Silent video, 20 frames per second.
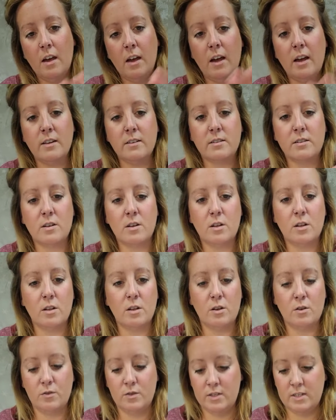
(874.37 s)
as
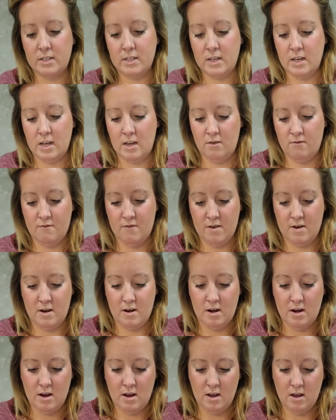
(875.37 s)
close to
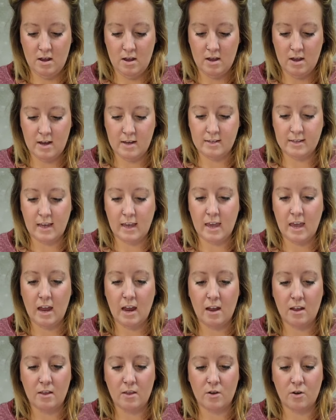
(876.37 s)
even as I
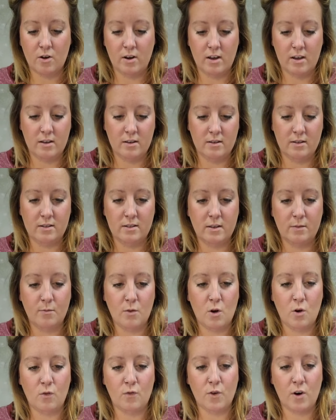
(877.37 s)
can. There is some
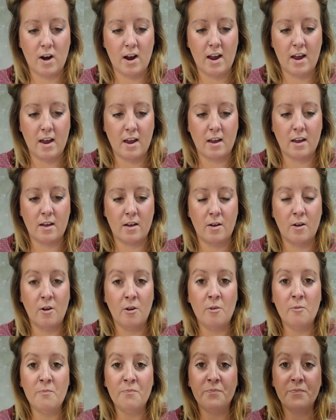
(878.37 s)
overhang
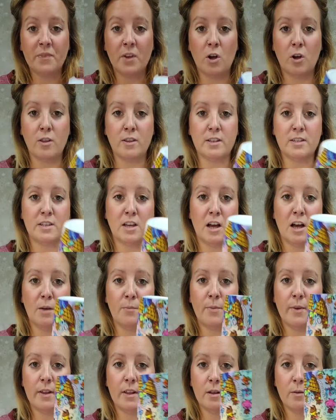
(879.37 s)
on the
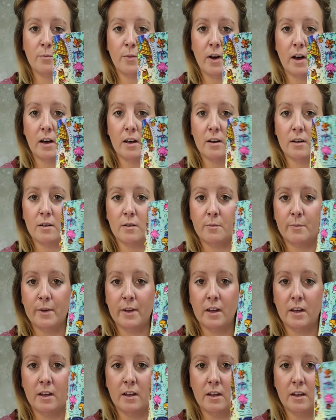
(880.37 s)
top and the bottom,
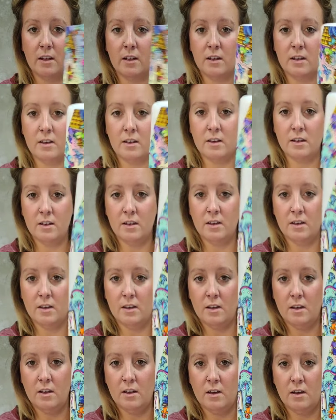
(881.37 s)

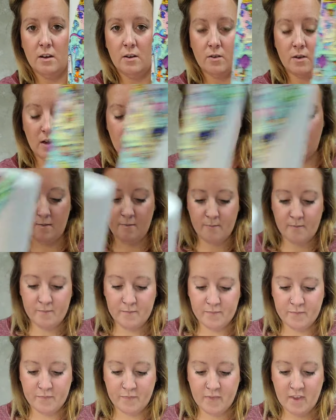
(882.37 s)
okay,
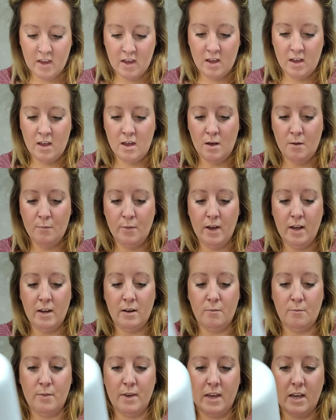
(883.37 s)

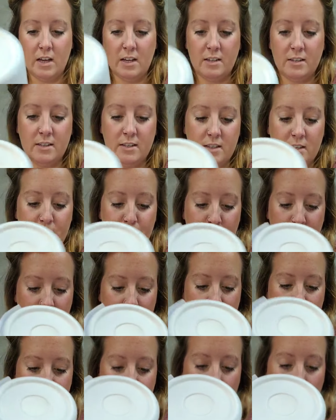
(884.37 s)
but because these
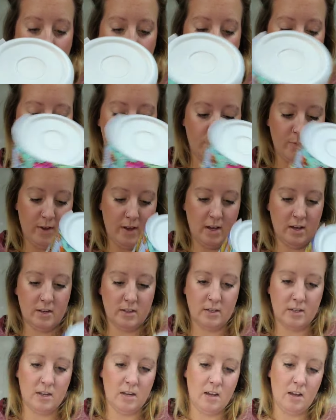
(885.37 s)
pieces are a little
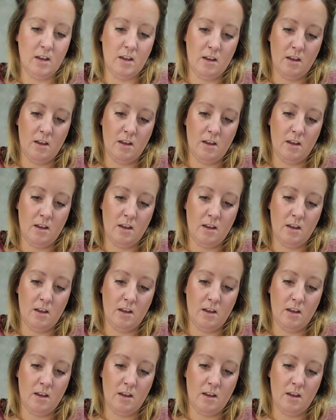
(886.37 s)
bit